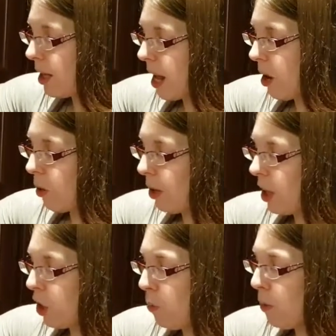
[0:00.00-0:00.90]
Now,
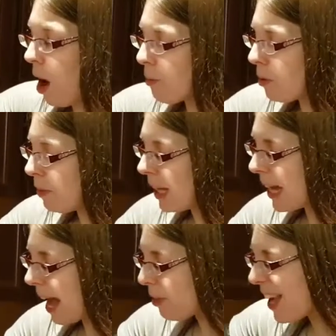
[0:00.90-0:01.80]
you probably
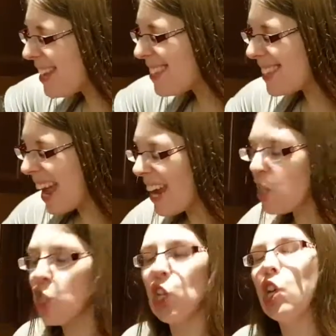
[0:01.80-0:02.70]
get, they
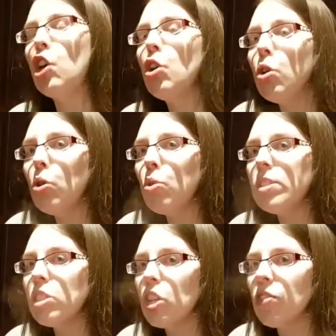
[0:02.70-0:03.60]
say 2
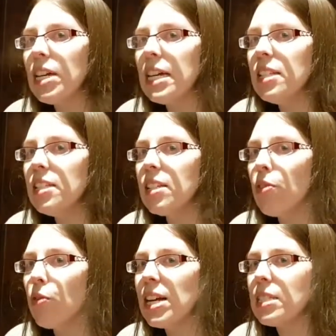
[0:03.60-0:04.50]
servings
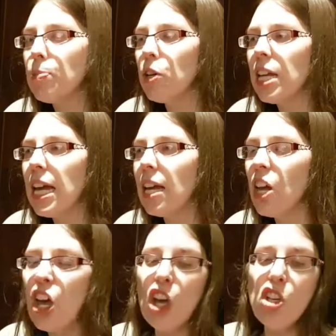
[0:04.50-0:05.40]
of the rice
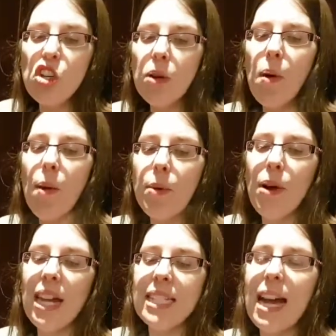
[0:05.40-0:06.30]
pudding. You could probably
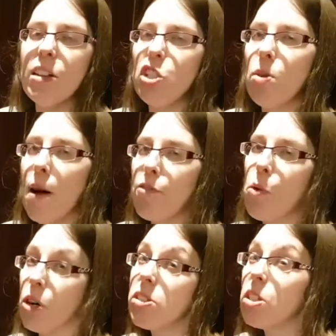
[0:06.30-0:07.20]
break it down into about
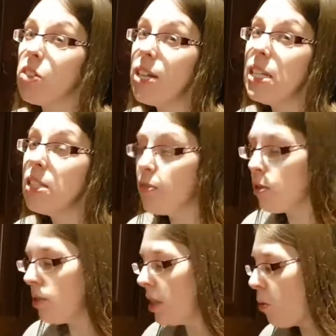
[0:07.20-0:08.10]
4 servings if
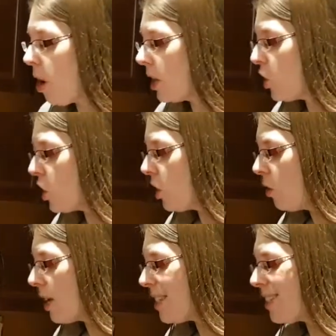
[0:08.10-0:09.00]
you really wanted
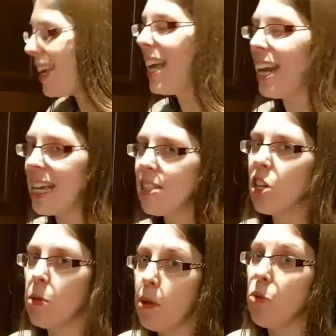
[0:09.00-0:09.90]
to, because it is
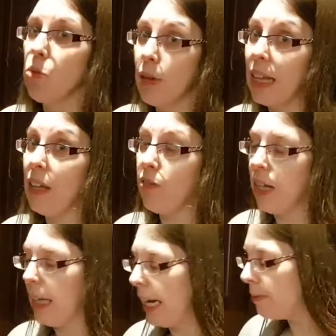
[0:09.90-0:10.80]
going to be really
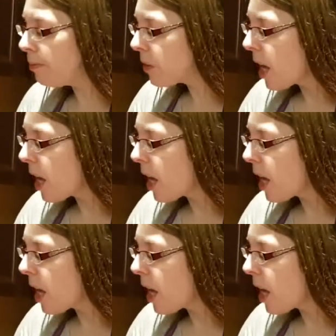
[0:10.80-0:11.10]
filling.